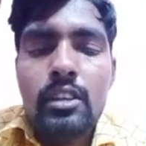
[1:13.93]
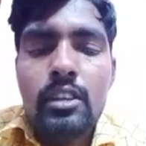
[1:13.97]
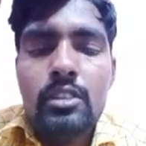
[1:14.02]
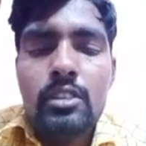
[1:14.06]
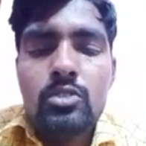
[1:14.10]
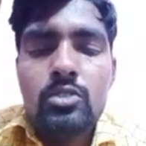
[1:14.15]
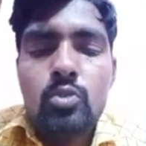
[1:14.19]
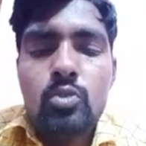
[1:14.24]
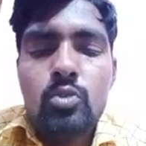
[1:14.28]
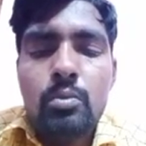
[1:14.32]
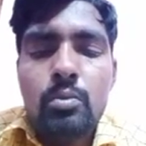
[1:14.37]

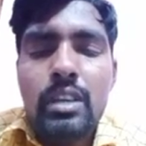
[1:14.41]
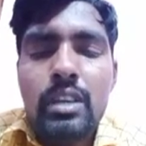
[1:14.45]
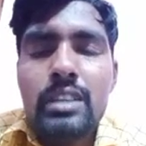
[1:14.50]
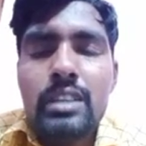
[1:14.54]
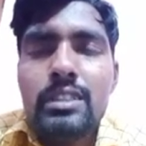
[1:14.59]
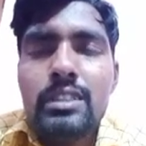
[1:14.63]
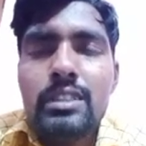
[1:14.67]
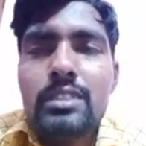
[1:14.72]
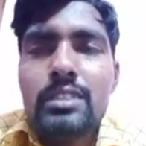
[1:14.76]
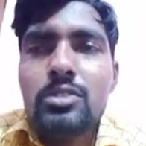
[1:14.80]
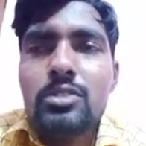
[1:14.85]
So my
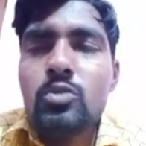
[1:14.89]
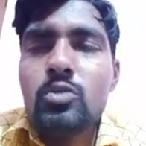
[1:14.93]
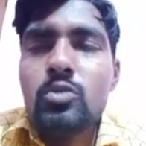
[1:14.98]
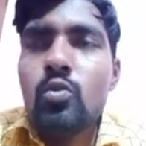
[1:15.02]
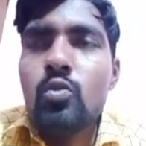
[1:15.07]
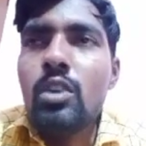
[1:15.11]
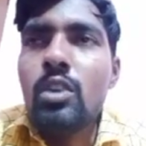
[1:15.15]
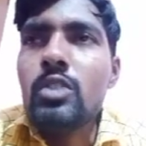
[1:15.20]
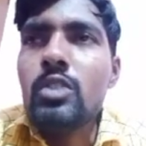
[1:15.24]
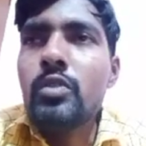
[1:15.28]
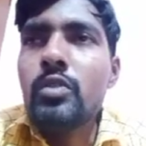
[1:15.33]
dear student,
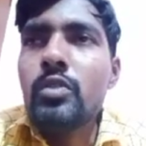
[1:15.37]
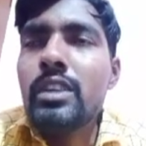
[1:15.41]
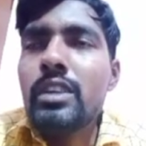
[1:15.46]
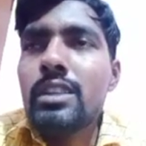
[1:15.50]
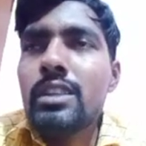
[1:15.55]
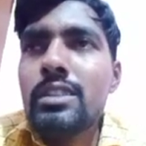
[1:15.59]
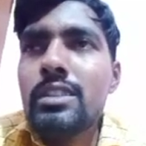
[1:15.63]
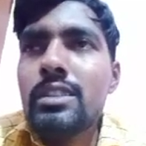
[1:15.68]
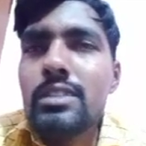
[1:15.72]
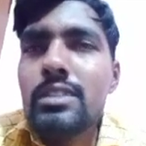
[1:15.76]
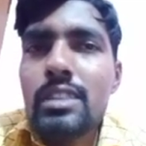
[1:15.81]
what we are
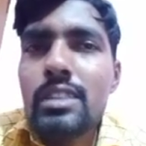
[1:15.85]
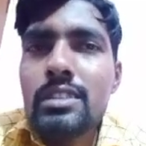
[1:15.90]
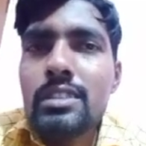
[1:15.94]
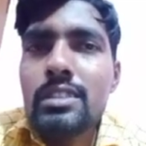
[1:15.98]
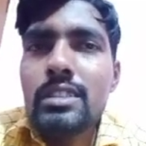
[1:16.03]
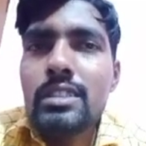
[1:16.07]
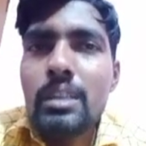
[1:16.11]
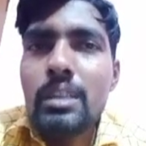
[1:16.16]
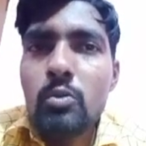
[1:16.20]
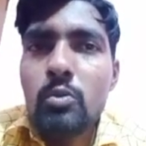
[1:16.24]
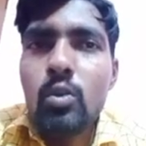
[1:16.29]

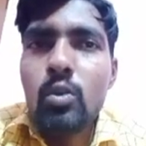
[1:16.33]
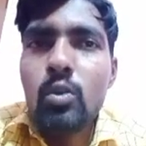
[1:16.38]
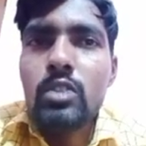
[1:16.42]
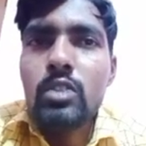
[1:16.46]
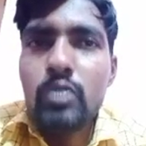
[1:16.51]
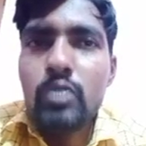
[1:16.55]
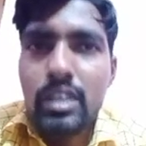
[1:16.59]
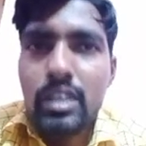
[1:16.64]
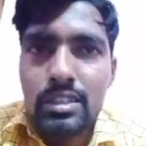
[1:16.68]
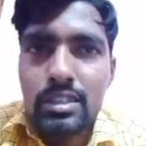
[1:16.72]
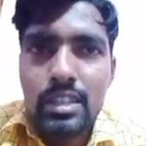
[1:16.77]
discussing about, what
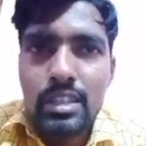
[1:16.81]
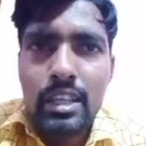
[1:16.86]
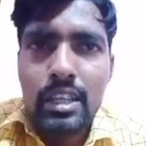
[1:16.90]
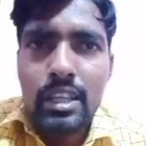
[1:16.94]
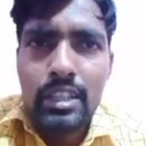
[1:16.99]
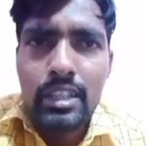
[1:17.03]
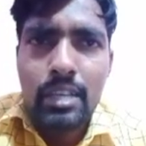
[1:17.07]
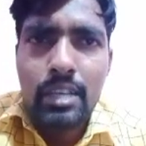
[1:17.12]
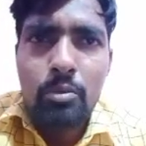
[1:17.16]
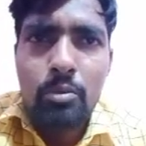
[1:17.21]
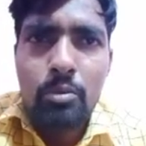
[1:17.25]
we are
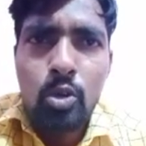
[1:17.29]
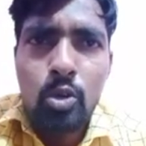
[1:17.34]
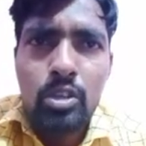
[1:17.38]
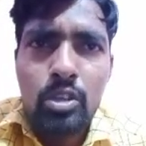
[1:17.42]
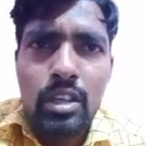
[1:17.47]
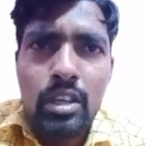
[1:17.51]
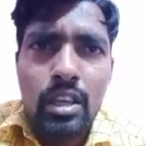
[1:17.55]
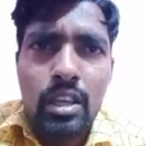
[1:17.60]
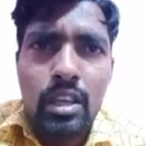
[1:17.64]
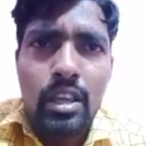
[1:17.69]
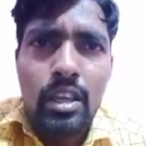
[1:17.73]
saying about,
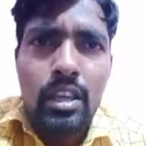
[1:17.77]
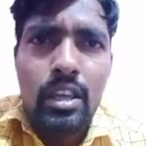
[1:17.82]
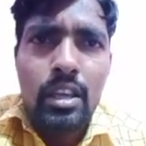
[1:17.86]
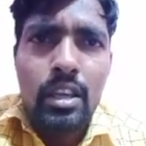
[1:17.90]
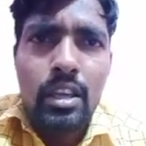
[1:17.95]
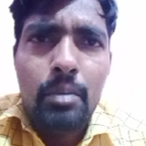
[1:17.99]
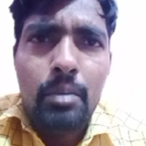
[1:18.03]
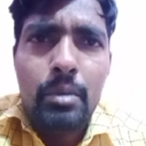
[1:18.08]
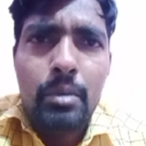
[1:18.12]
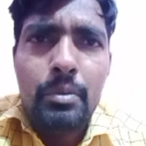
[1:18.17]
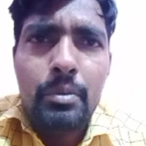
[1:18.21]

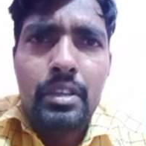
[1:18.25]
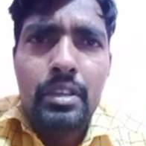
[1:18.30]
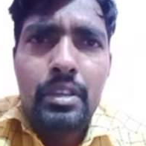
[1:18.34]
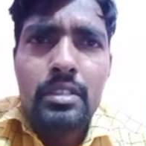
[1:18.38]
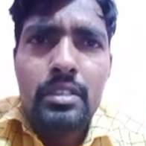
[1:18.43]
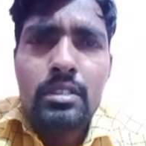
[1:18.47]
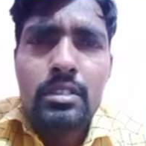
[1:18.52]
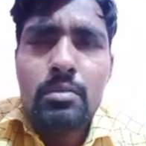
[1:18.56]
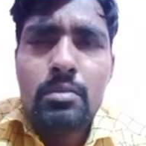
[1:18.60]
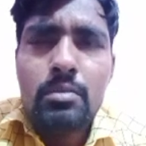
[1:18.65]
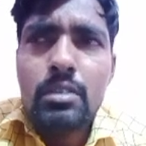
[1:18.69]

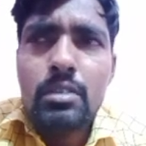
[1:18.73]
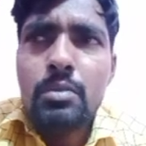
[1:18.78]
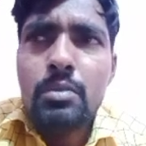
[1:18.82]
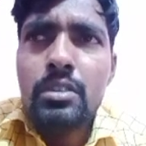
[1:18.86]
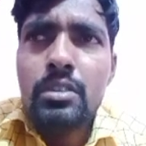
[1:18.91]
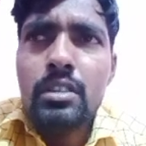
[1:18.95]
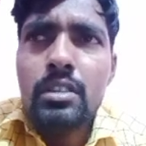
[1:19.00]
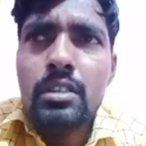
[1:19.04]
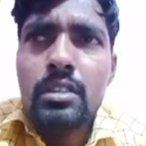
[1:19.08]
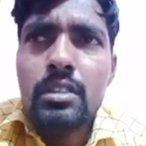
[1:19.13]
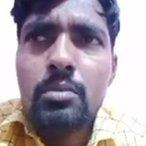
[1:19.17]
maybe
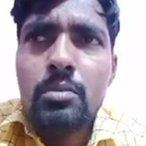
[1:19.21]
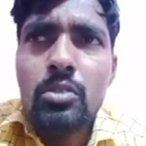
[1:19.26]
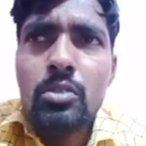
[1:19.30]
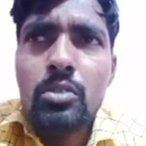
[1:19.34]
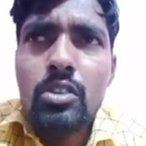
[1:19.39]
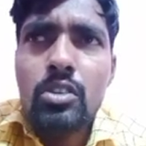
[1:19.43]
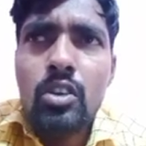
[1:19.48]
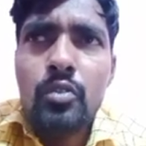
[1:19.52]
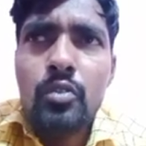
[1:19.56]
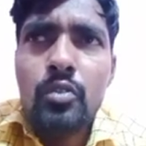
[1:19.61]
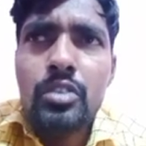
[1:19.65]
nothing but
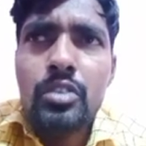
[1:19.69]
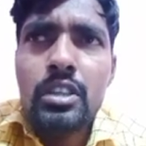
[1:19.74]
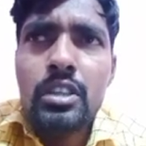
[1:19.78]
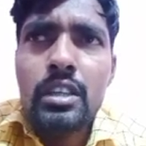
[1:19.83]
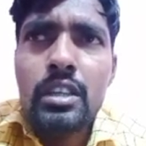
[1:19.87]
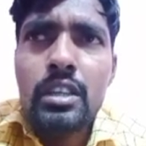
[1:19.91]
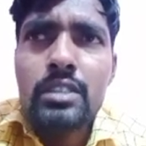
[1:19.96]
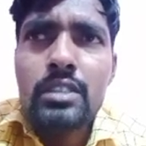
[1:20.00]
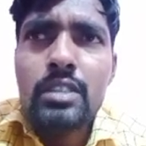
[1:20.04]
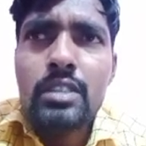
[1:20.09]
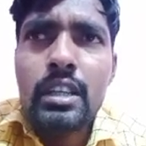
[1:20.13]
of the
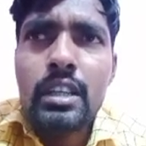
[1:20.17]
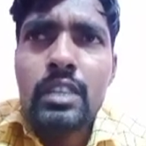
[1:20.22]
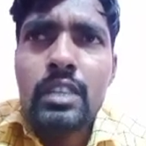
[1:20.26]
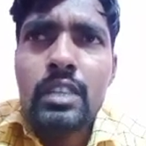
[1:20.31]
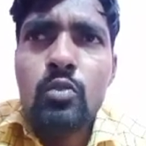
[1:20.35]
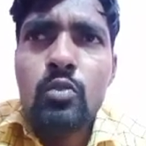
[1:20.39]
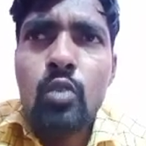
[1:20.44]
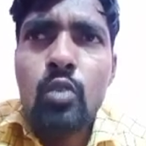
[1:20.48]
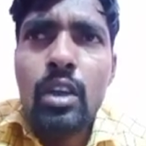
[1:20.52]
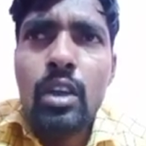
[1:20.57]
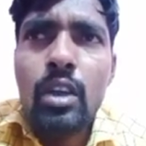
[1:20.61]
a
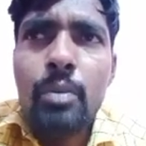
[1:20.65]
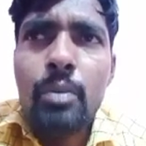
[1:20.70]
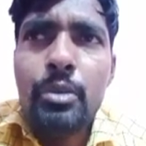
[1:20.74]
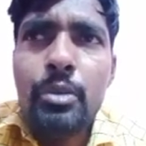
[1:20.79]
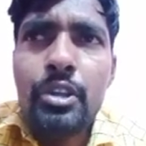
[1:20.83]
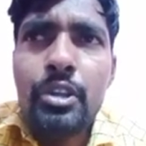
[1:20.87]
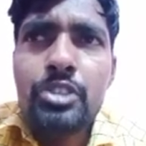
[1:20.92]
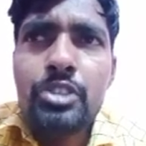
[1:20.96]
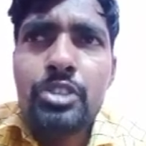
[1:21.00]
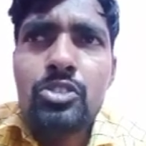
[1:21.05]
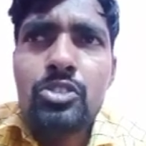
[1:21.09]
sudden
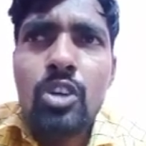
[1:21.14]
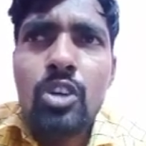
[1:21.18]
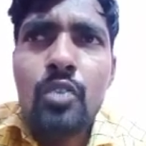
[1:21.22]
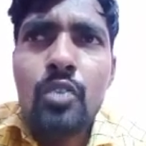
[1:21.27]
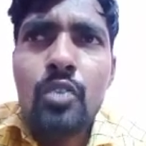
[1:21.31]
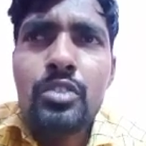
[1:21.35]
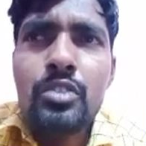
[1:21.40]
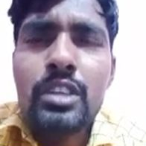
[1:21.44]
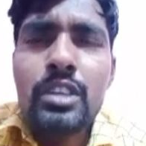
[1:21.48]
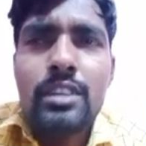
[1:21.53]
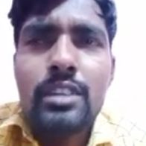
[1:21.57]
vibration
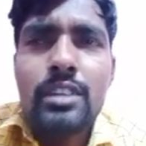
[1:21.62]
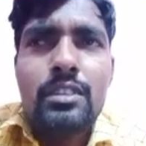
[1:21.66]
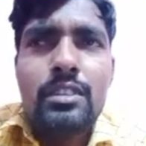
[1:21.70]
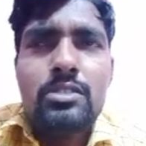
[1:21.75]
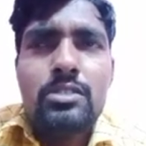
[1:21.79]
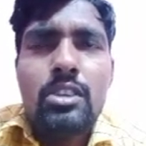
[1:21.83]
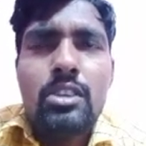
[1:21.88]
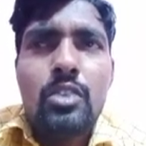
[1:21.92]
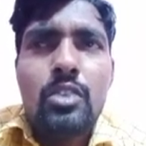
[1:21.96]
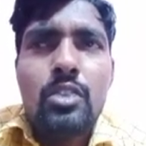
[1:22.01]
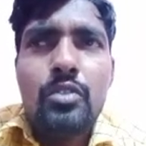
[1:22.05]
of the earth
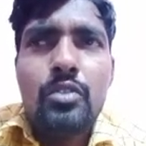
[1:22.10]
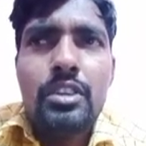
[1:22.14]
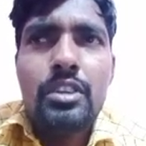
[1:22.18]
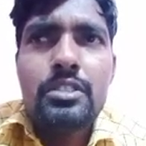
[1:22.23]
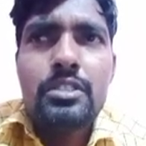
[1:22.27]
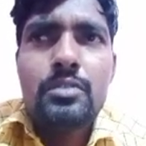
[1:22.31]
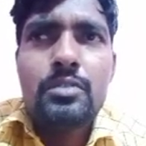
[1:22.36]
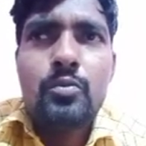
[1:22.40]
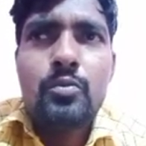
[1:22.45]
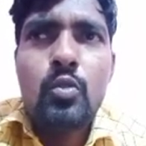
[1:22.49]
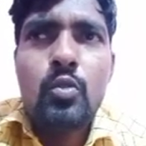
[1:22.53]

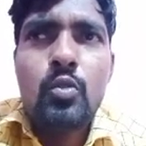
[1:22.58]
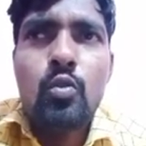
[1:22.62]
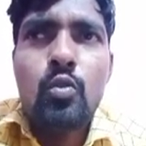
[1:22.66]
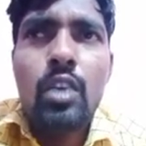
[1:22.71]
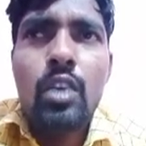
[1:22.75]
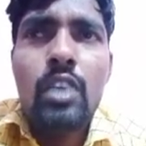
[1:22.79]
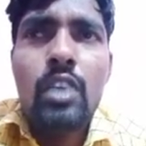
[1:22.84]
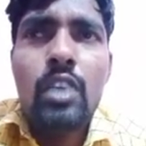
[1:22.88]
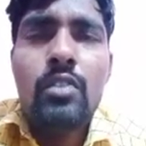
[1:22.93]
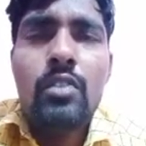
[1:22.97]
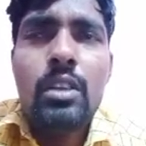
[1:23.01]
surface.
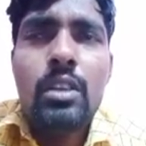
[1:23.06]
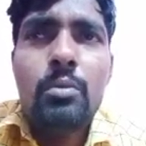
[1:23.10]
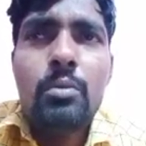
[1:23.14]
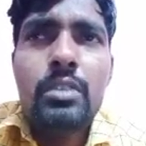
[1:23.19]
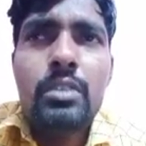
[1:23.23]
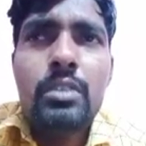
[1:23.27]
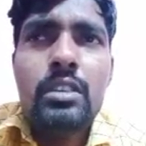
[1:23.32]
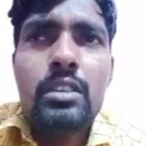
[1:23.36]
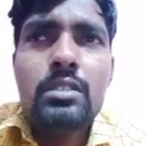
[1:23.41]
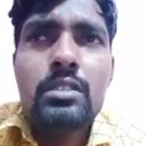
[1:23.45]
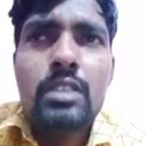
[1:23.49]
Why will
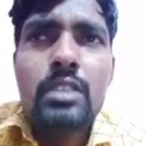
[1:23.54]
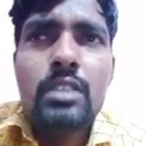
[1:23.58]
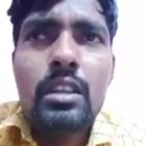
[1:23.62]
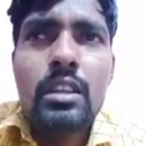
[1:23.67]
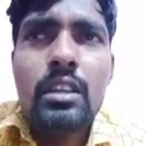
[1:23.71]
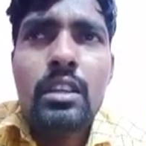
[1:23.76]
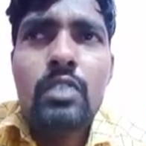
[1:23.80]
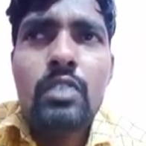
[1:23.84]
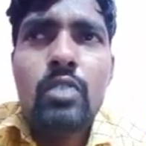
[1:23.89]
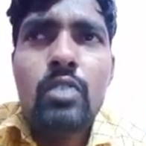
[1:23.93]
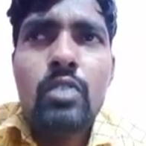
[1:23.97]
be
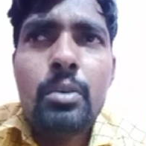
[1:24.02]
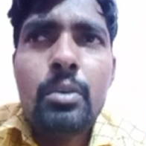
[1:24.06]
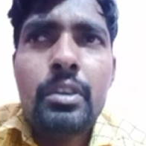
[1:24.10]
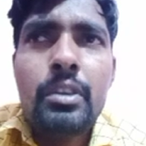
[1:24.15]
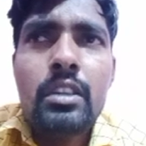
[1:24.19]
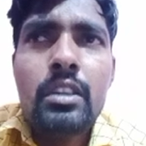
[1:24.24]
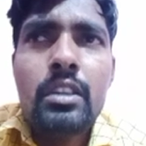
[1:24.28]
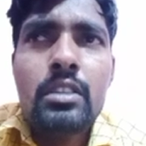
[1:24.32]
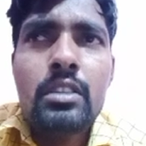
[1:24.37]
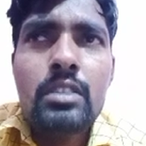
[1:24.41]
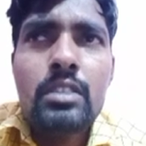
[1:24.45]
suddenly vibrate
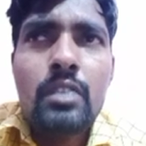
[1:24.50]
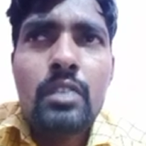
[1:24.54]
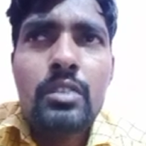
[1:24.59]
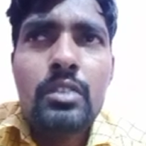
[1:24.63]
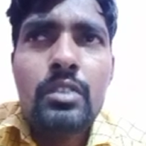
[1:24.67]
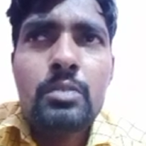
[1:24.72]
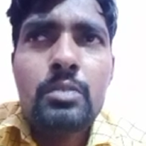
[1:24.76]
at the surface?